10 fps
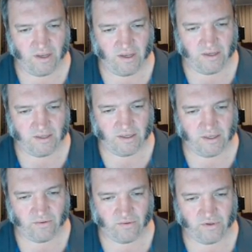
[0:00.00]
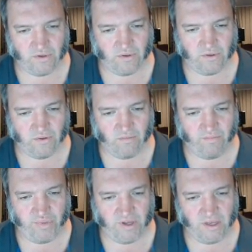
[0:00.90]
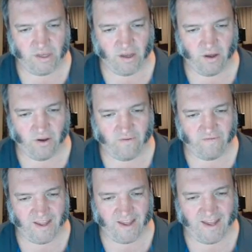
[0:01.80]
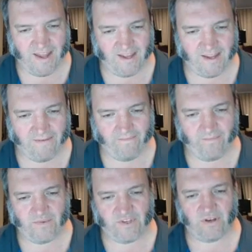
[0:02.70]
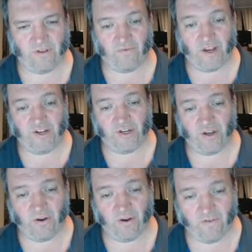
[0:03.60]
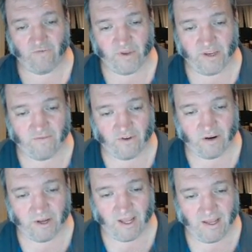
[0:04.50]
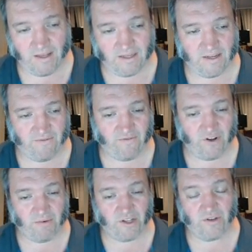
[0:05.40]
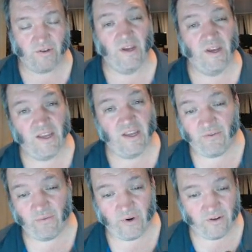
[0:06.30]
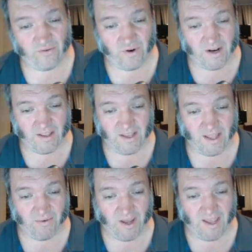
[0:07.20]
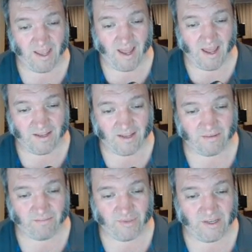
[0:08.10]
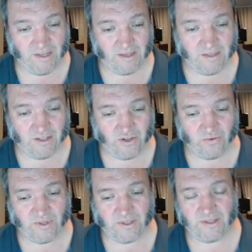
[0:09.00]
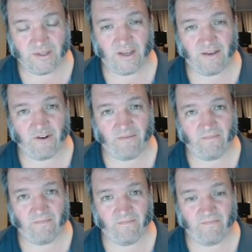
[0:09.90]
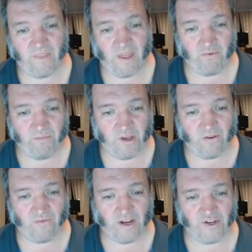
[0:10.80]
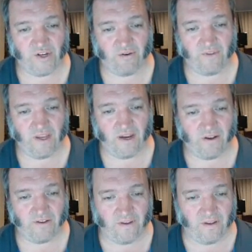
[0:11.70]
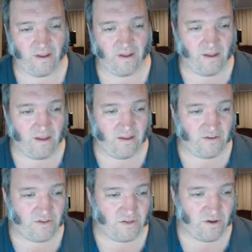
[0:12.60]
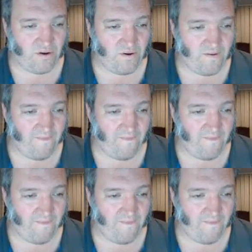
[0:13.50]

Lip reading: is equal to B over A. So the ratio of B divided by A is 7 divided by 2. If I wanted to write it the other way, A is to B is 2 is to 7. That would be the ratio of the areas. So